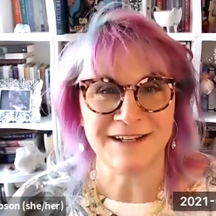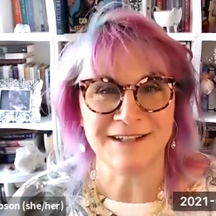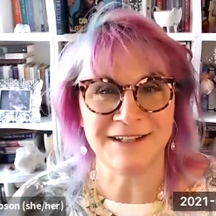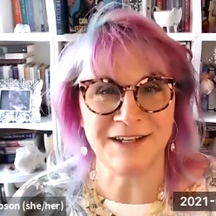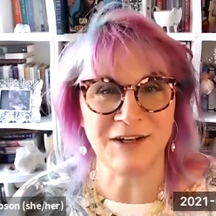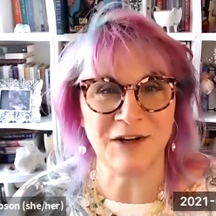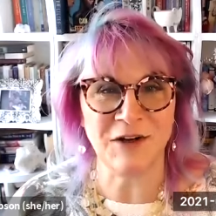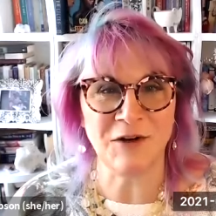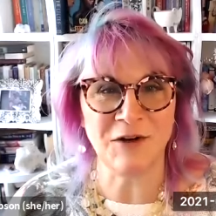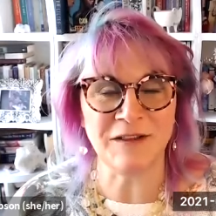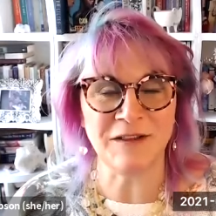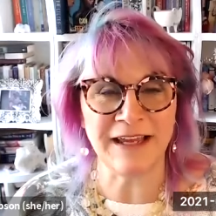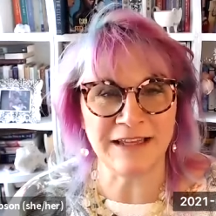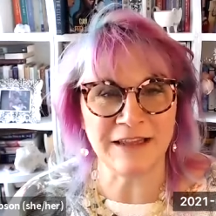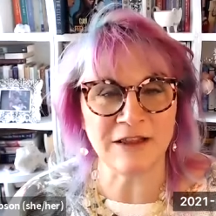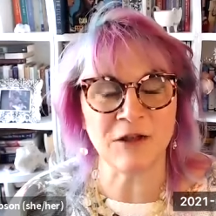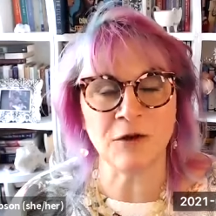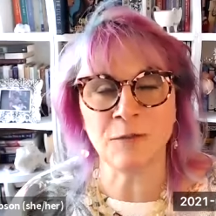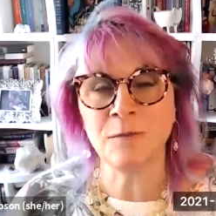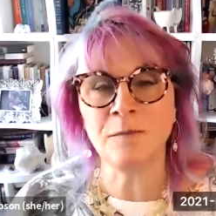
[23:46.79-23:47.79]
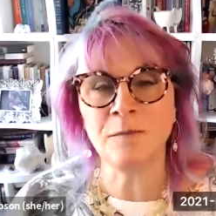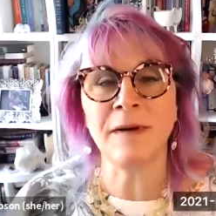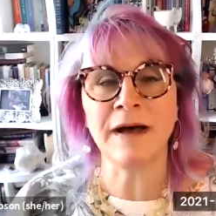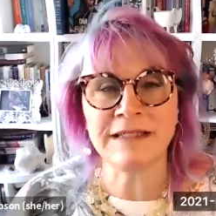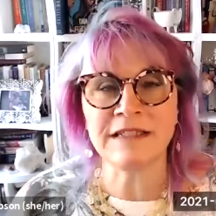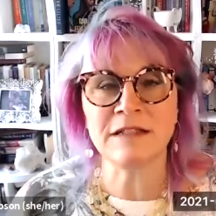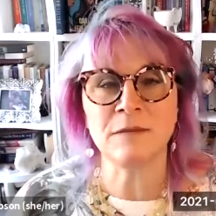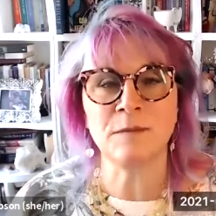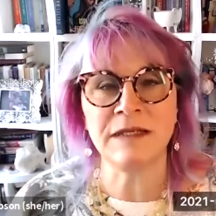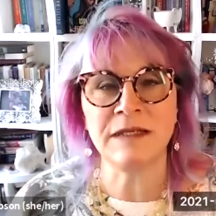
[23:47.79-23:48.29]
You know, yeah. like there
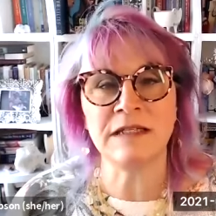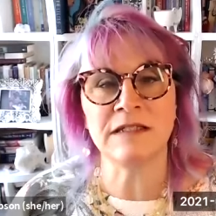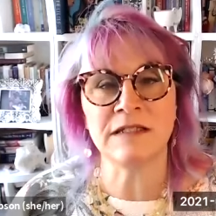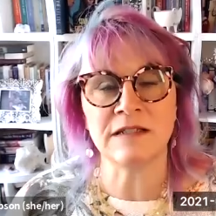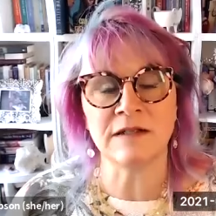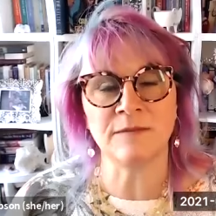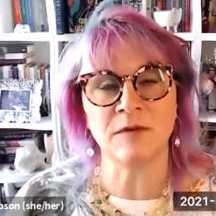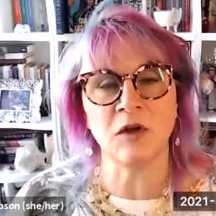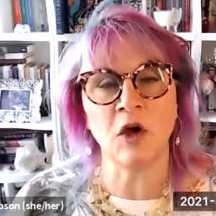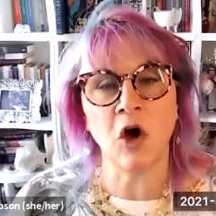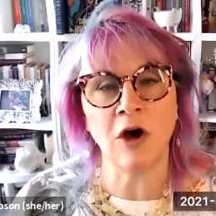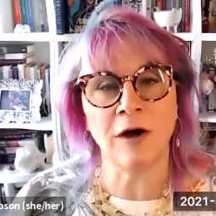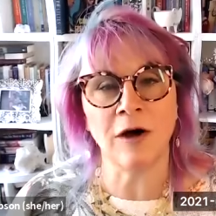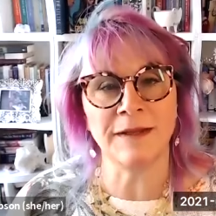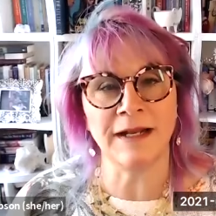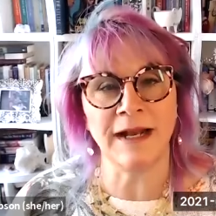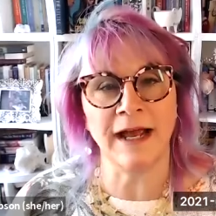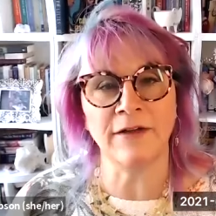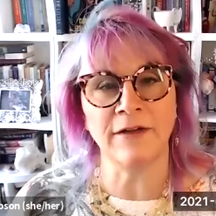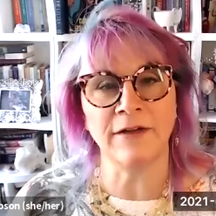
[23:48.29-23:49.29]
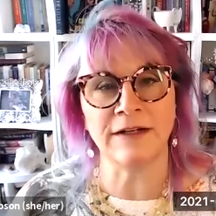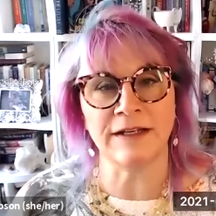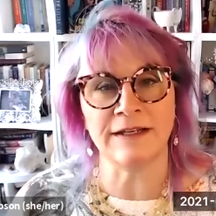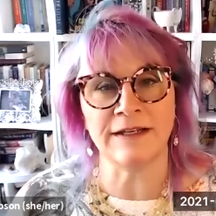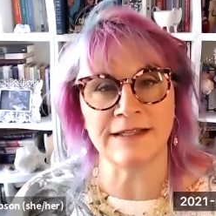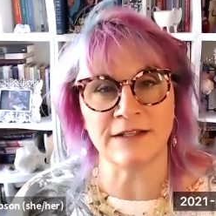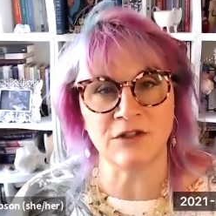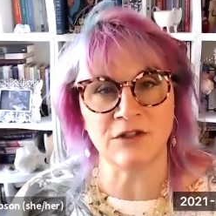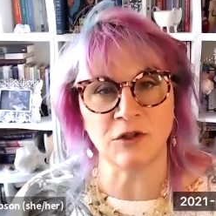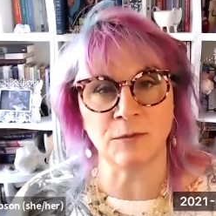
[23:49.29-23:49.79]
must be some
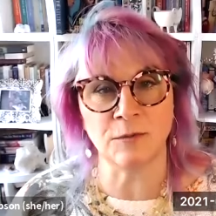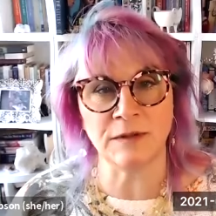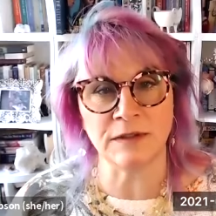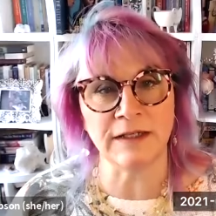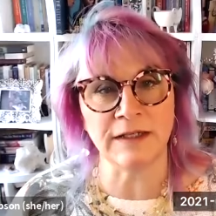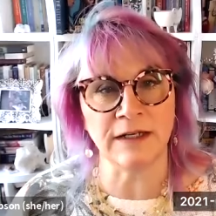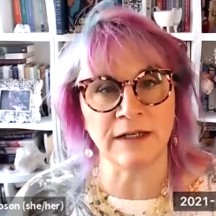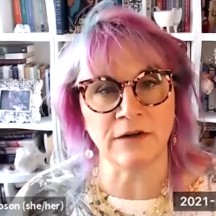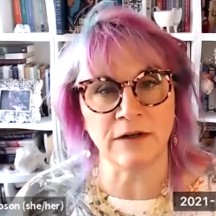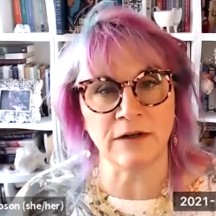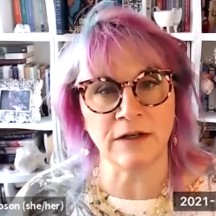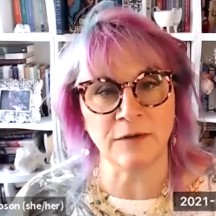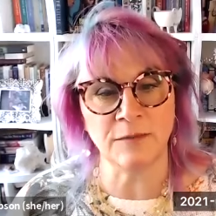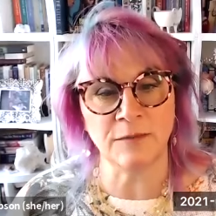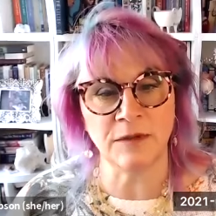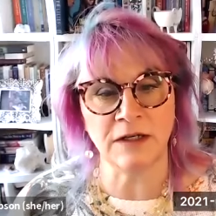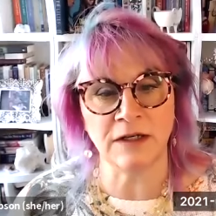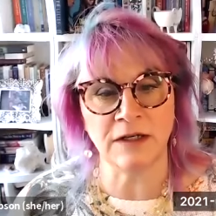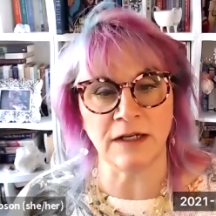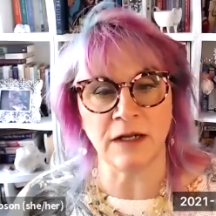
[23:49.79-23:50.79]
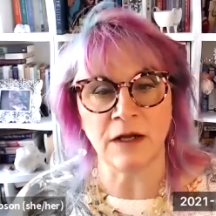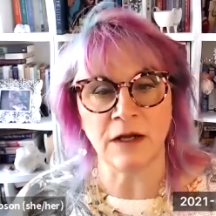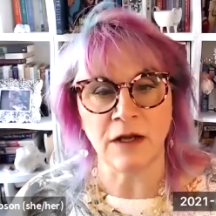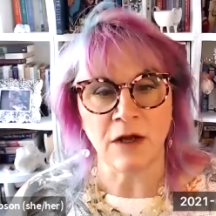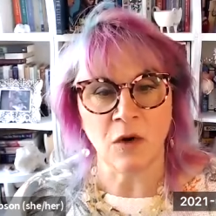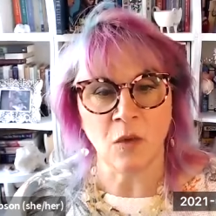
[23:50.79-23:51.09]
commonalities as you're building out a community.